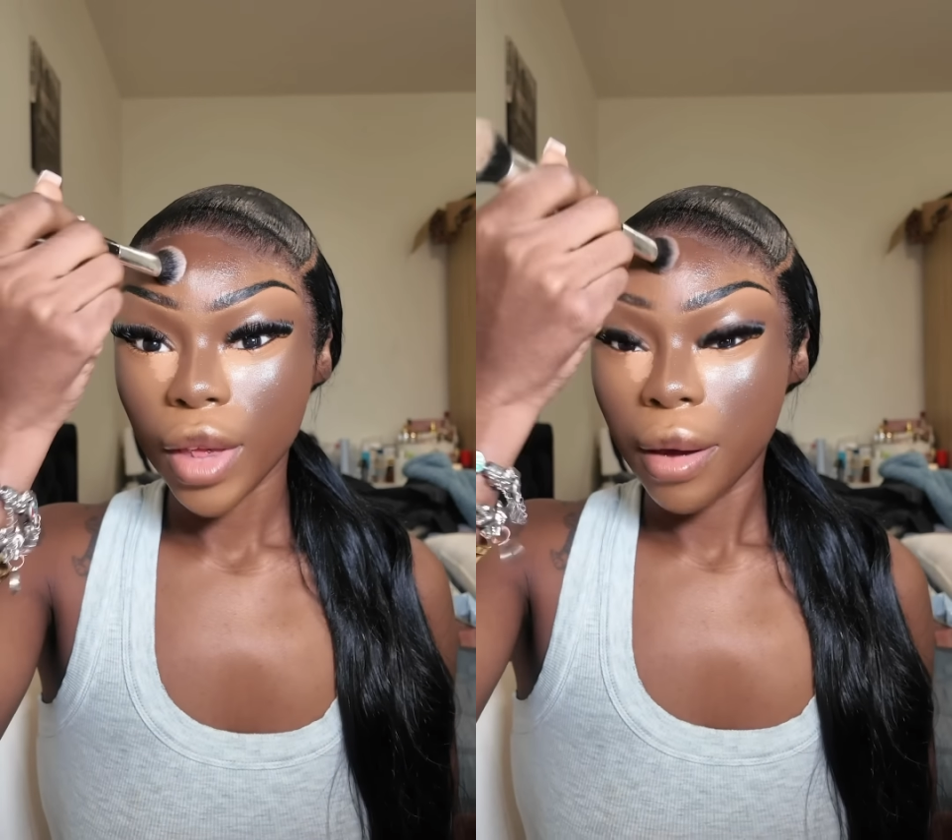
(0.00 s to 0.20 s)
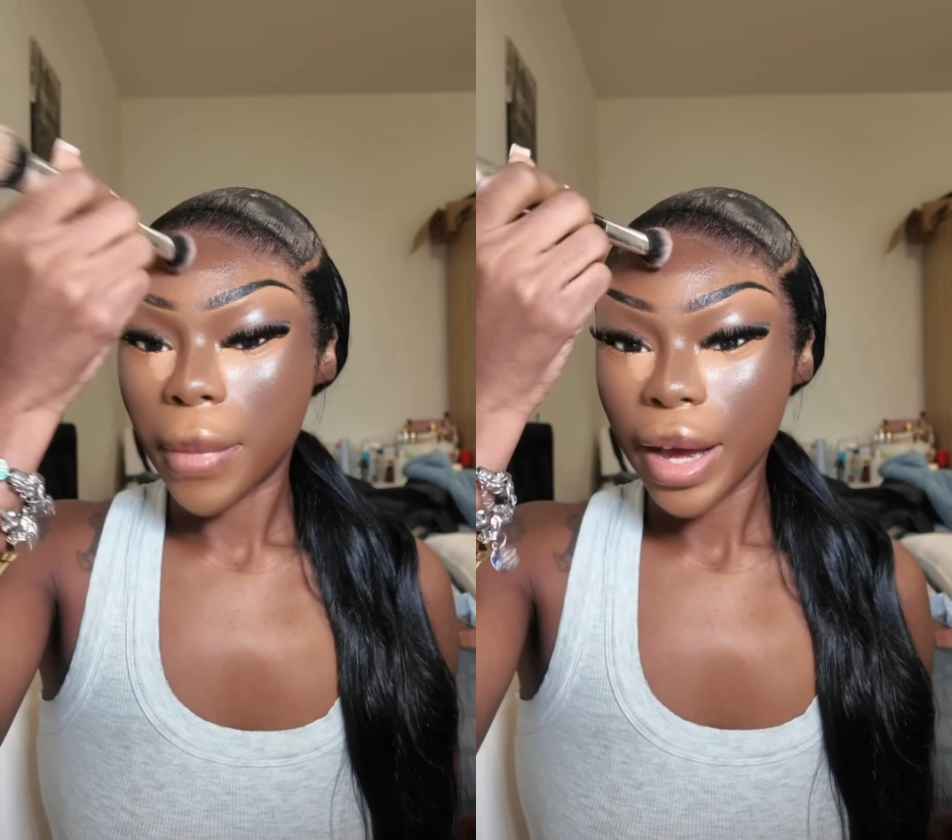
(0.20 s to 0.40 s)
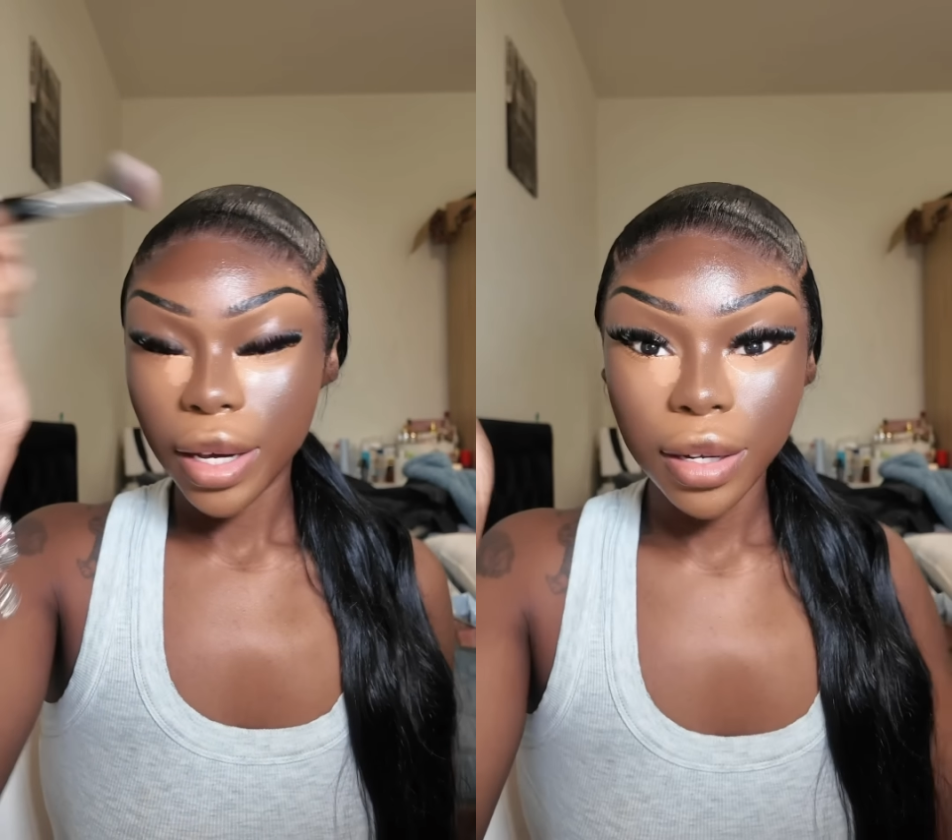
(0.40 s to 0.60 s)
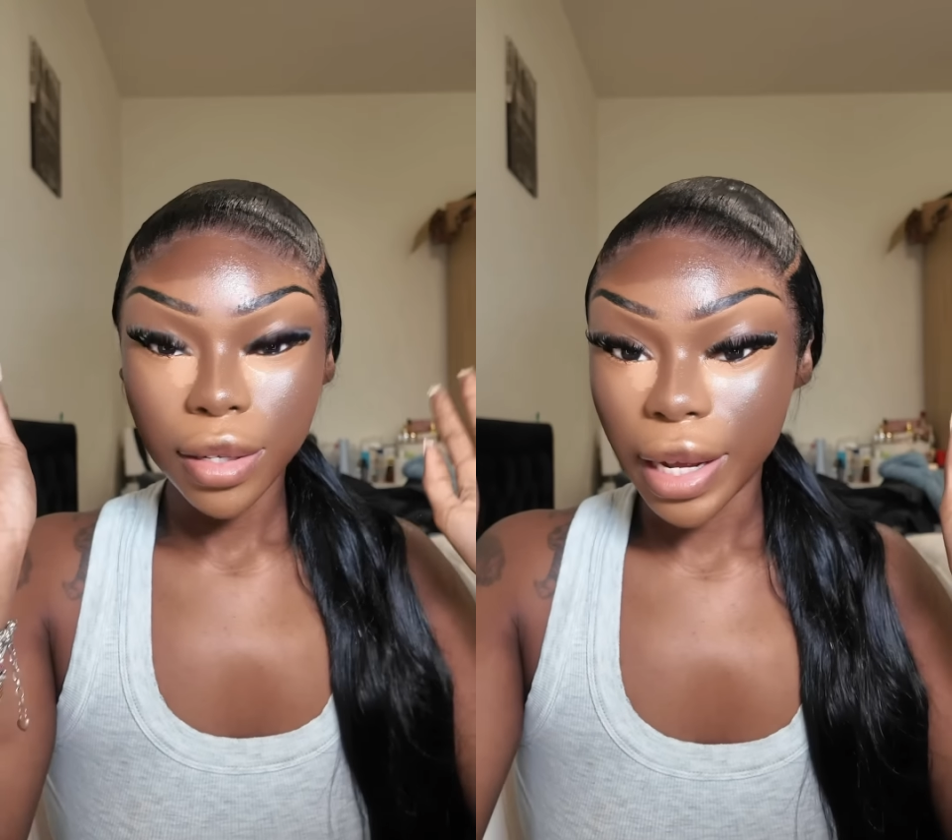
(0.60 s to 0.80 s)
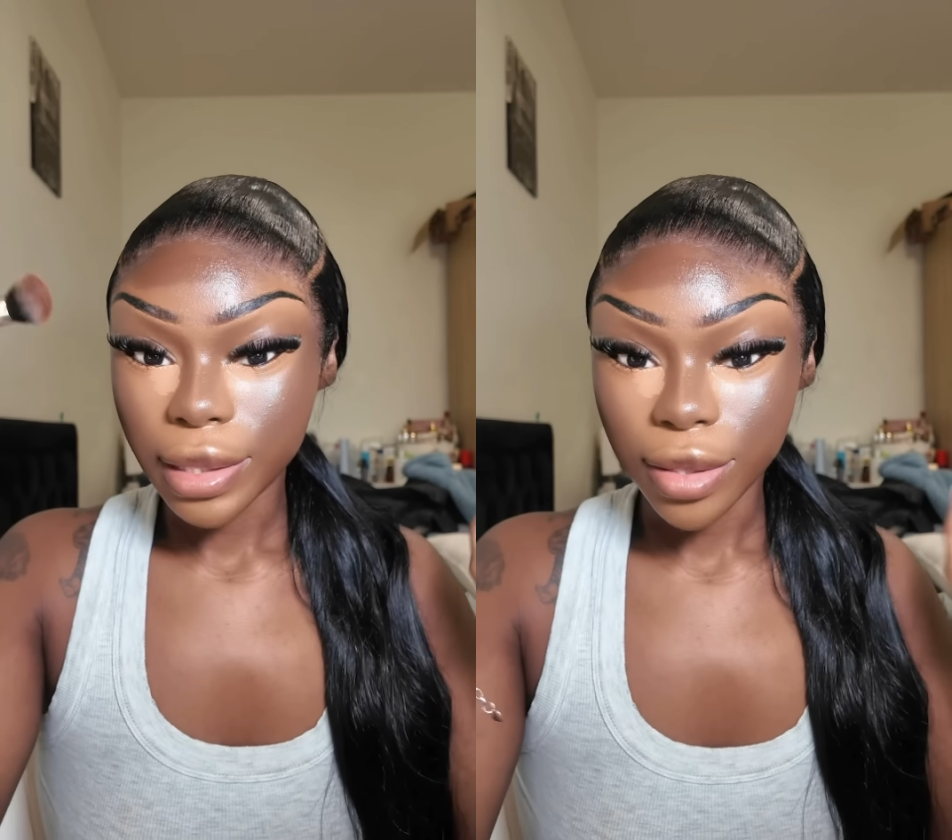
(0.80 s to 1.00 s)
My
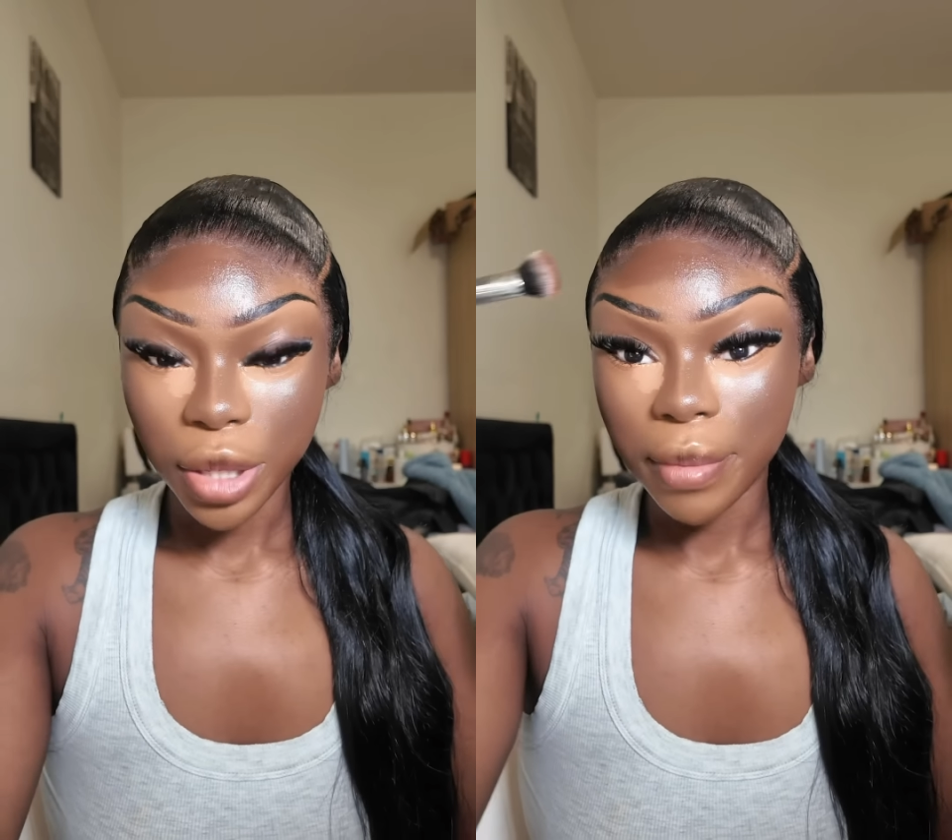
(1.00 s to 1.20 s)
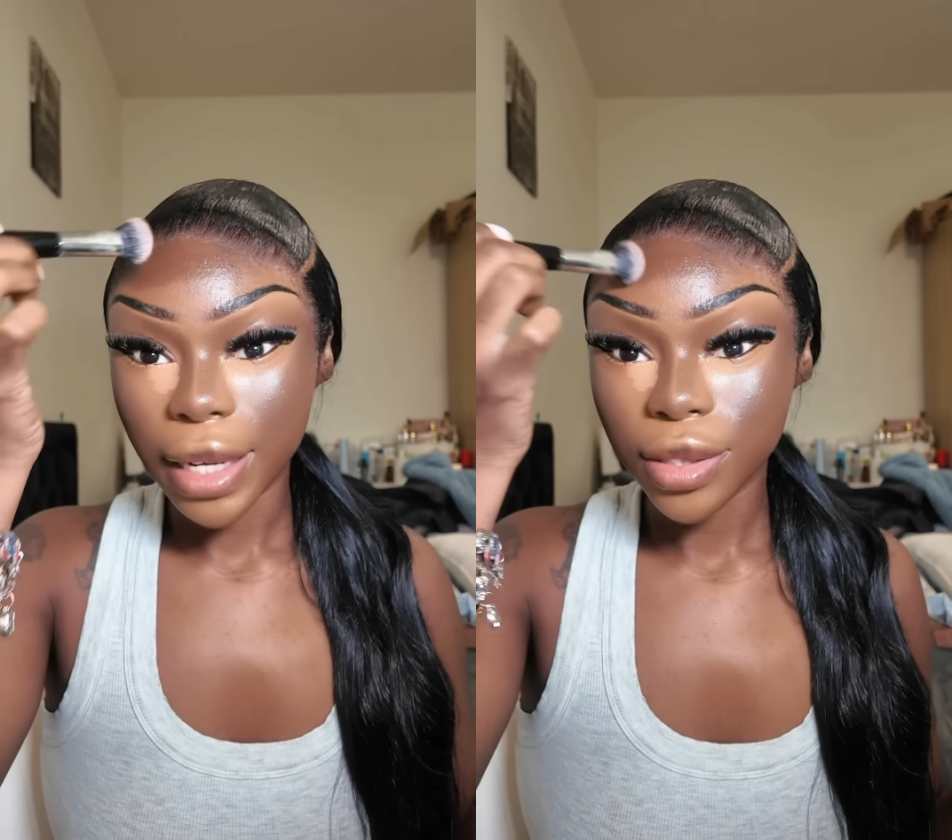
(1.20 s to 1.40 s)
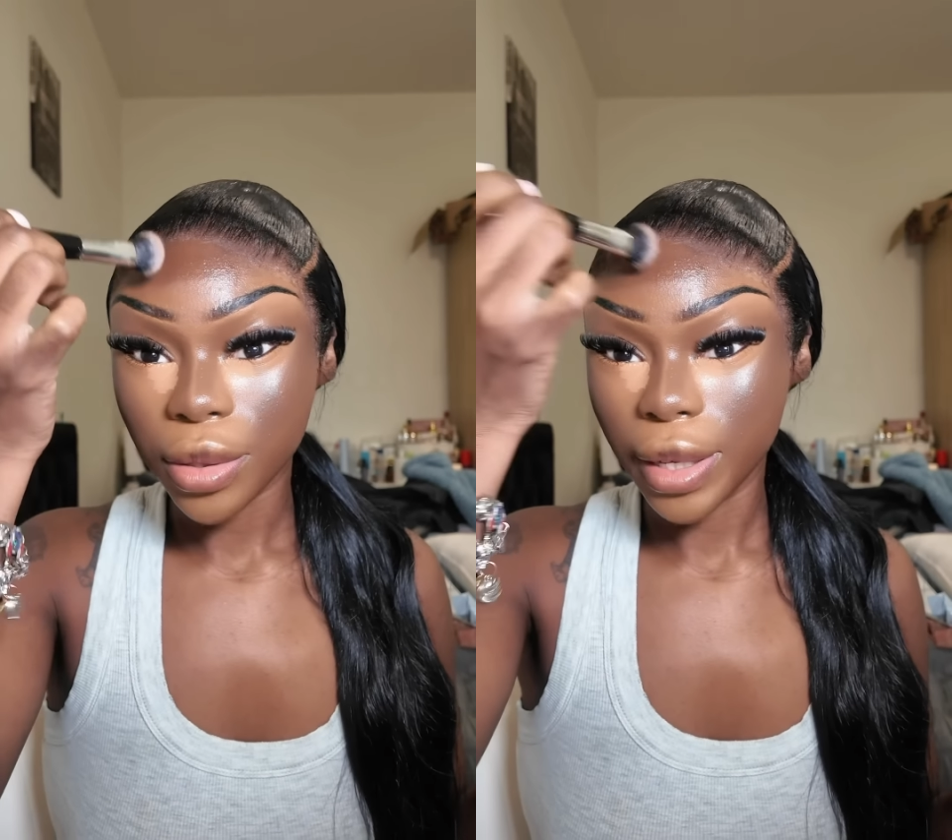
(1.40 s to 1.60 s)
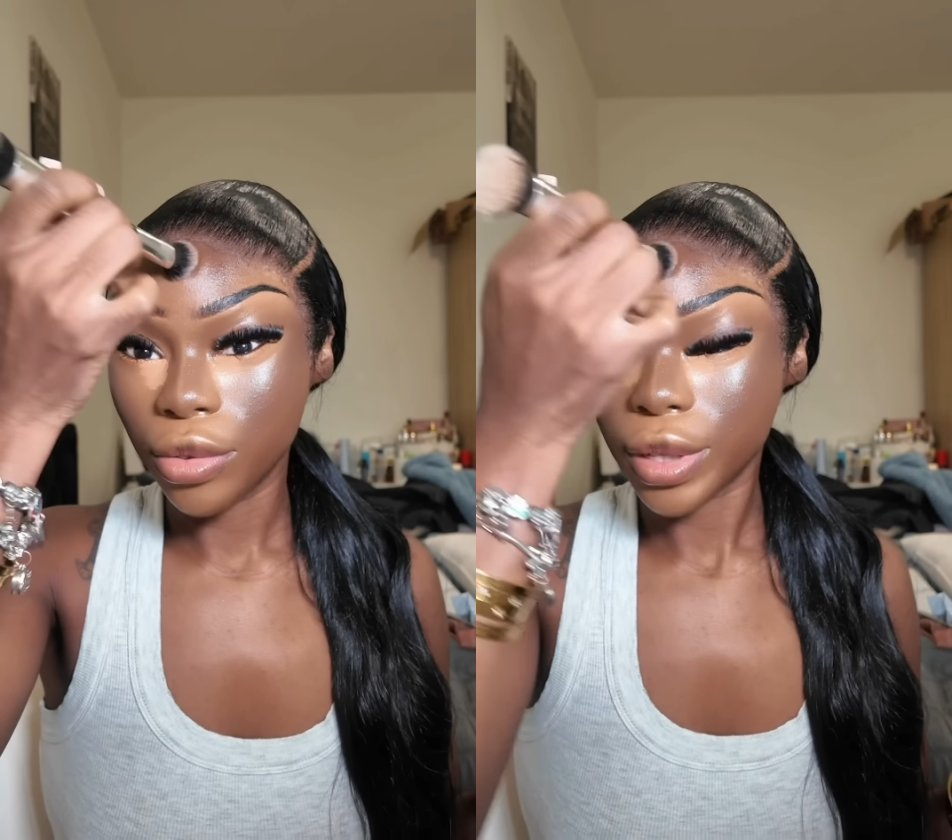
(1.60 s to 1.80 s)
lace is looking a bit mad, so ignore